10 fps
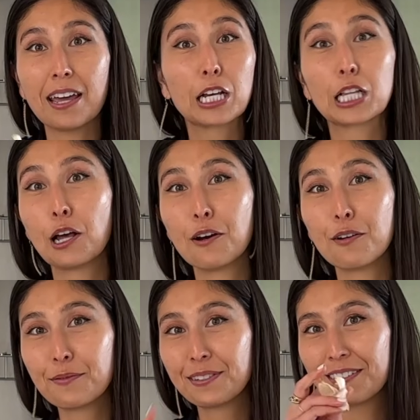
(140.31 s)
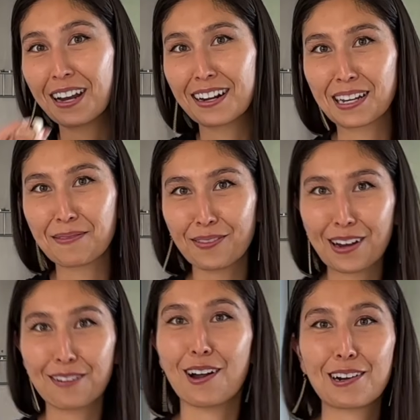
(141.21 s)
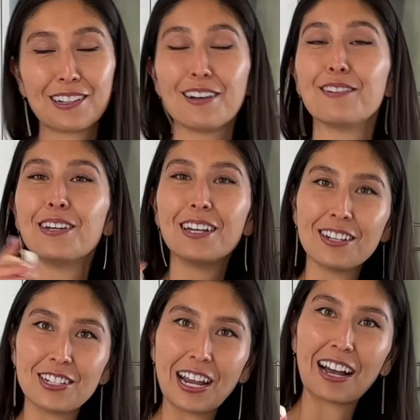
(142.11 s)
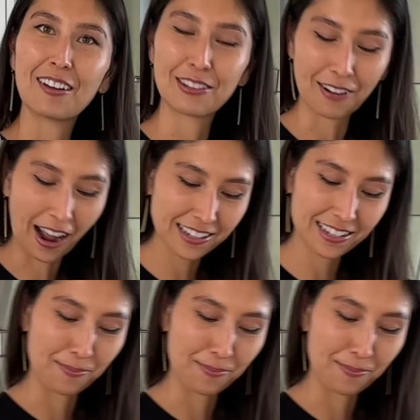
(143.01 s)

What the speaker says: the cloves. So next time you find a rotten clove, check out the rest. It